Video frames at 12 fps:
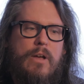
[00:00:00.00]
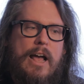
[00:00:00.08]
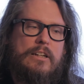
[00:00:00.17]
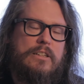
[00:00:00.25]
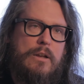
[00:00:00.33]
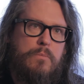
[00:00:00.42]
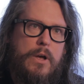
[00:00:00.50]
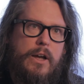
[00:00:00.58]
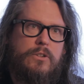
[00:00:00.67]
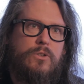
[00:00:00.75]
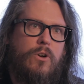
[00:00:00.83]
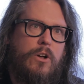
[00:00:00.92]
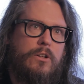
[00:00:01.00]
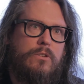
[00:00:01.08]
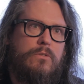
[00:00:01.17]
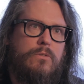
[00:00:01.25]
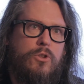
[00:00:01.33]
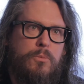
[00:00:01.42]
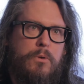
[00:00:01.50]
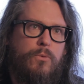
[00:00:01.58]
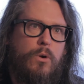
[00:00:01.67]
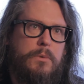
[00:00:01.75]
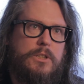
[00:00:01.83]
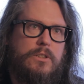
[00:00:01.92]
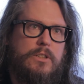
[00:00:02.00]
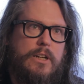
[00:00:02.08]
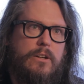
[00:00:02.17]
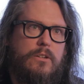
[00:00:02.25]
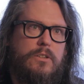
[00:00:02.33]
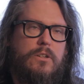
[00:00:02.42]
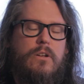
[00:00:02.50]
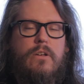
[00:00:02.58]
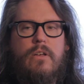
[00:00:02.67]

has an impact on their performance and sales.